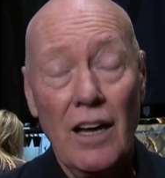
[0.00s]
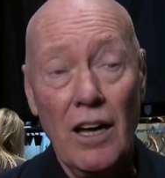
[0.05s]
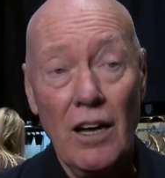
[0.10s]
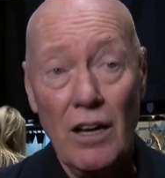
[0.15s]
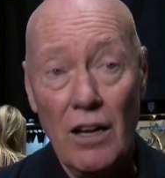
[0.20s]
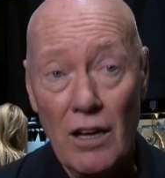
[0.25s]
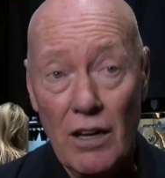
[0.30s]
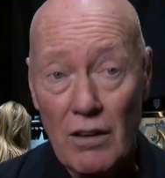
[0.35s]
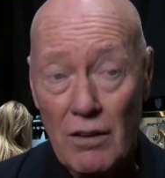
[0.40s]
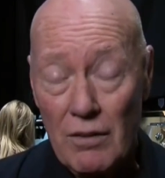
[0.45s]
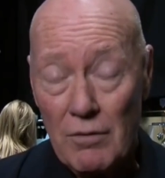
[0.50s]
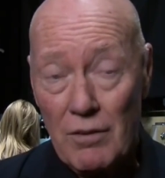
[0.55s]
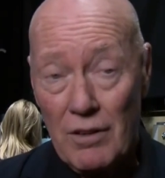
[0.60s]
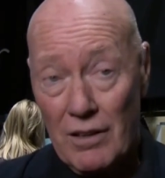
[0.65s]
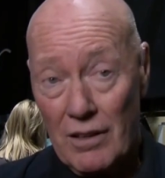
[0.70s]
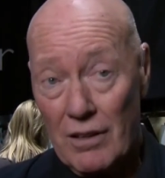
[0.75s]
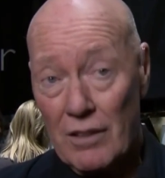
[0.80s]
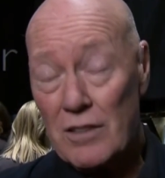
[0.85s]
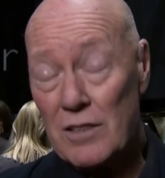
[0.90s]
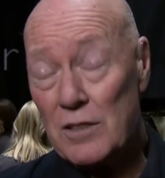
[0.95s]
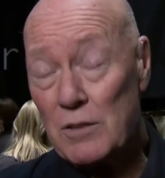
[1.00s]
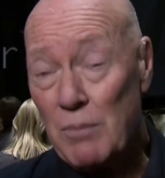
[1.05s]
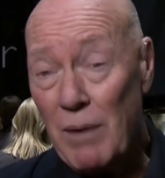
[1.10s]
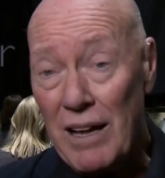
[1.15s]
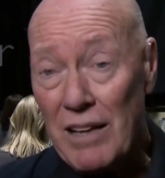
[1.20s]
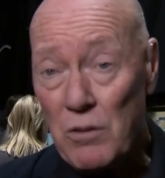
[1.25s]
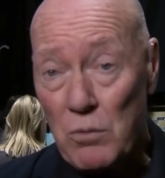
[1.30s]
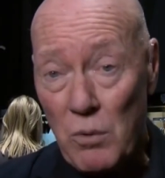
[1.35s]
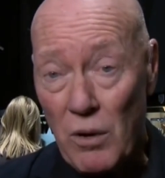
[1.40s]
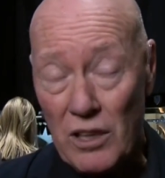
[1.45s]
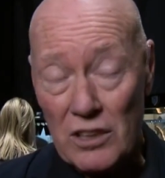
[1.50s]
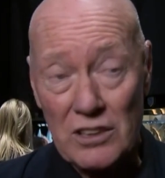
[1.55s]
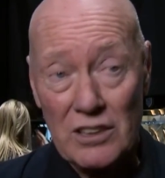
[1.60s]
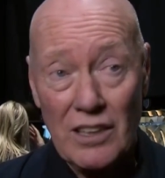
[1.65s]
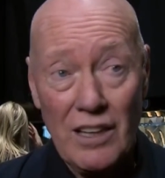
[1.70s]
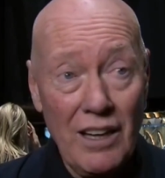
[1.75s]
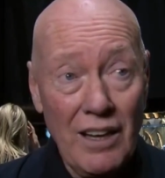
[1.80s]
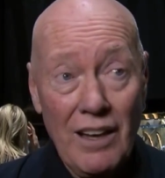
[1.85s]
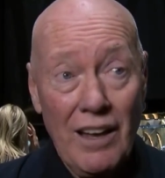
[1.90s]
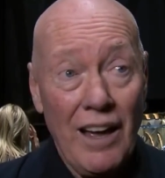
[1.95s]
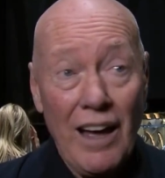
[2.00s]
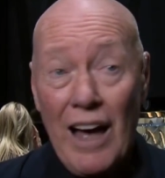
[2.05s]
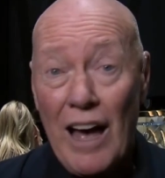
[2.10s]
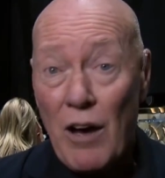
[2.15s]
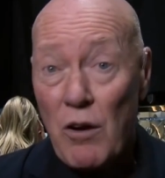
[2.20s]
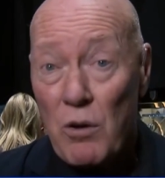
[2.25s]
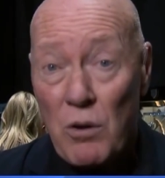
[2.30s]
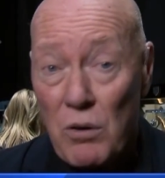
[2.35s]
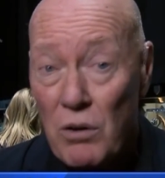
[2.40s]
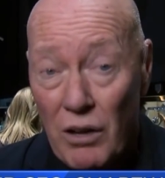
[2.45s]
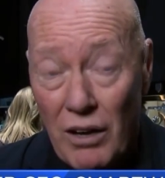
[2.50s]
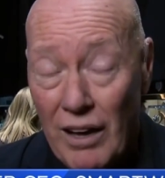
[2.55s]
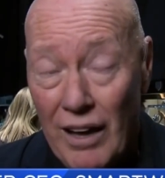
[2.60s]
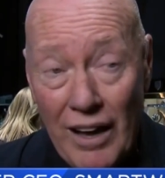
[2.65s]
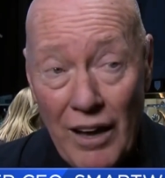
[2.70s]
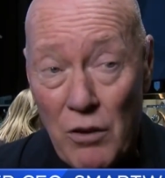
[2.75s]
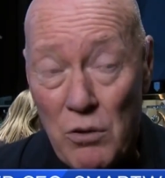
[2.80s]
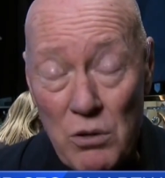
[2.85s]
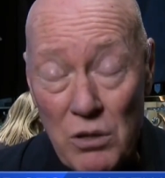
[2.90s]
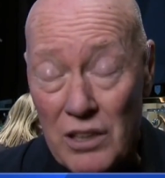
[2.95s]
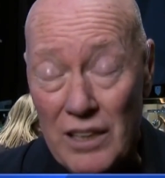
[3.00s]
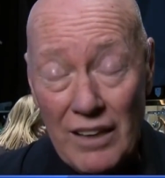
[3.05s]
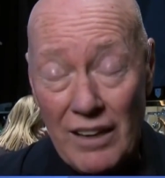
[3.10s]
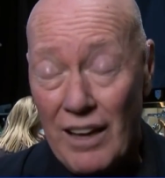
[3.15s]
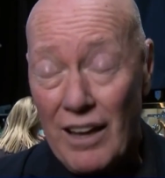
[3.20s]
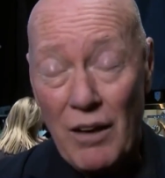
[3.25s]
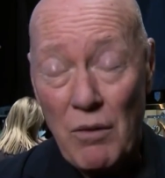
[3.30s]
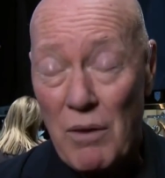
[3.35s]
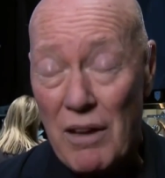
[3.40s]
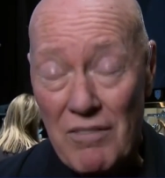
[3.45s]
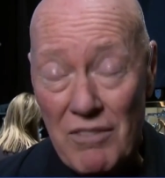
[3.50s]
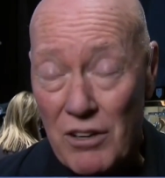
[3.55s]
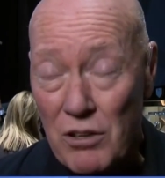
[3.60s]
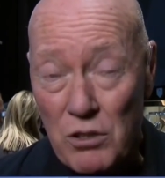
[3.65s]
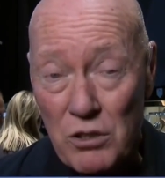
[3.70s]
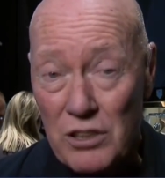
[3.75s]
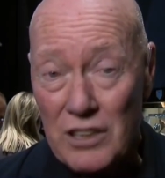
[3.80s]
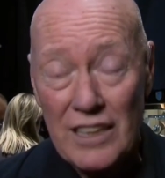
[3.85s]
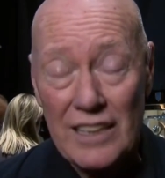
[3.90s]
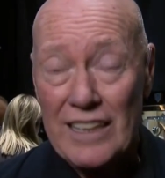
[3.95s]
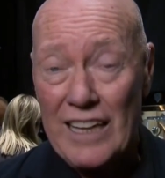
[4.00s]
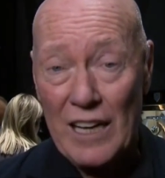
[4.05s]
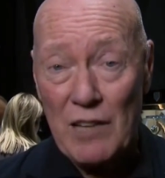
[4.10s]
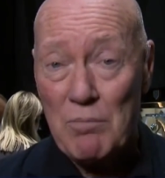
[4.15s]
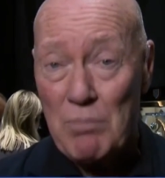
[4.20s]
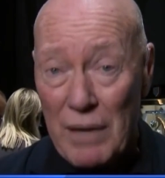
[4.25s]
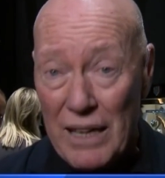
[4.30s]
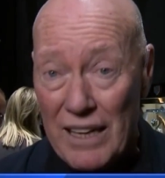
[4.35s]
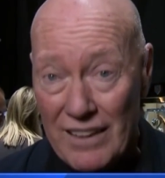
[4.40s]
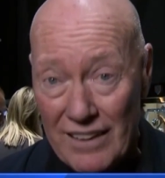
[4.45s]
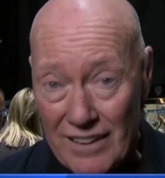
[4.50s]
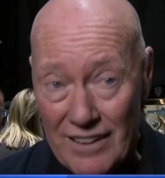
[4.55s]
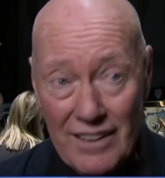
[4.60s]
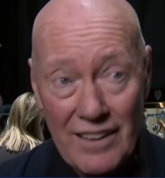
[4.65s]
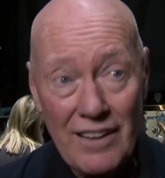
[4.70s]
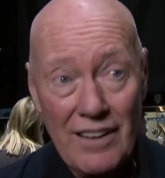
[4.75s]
Uh, a smartwatch, how, go how good, however good it can be,